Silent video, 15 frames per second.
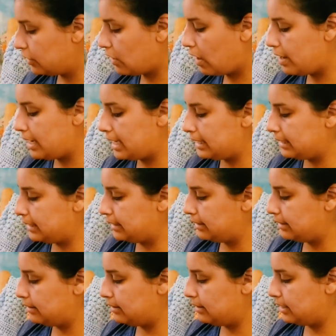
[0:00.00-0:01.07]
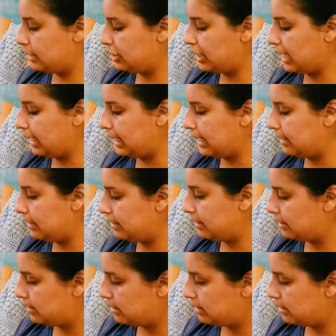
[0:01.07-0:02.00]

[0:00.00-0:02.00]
yarn as the jelly.